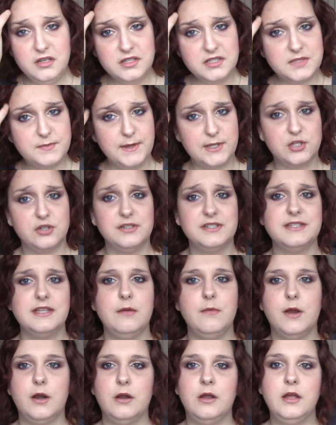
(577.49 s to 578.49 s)
special to say
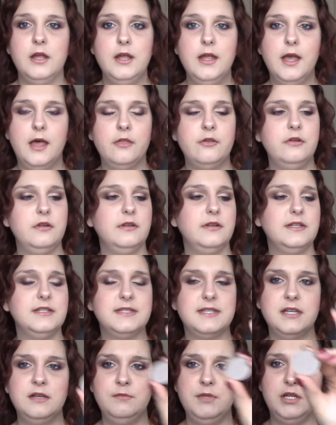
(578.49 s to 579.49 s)
about it other than
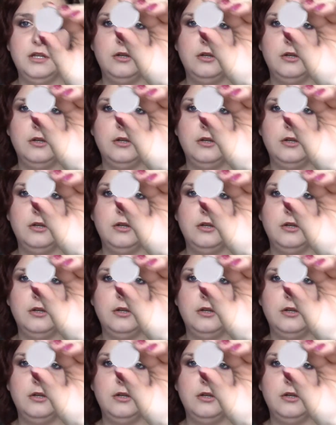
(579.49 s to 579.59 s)
it's going to be a